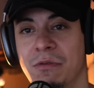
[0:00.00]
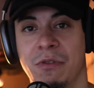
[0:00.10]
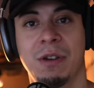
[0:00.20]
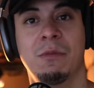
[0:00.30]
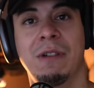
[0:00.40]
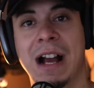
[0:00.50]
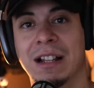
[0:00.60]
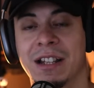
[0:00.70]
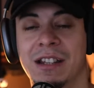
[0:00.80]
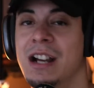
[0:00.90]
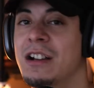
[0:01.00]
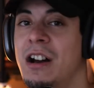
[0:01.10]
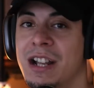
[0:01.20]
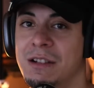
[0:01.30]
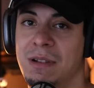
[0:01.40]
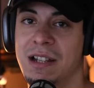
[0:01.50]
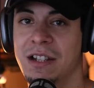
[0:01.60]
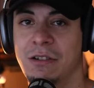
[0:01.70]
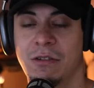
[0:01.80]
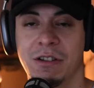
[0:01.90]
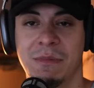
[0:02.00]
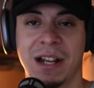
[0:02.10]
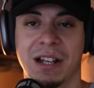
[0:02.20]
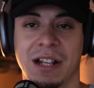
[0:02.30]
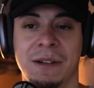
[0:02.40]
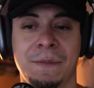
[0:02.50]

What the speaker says: the morality that God has placed in all humanity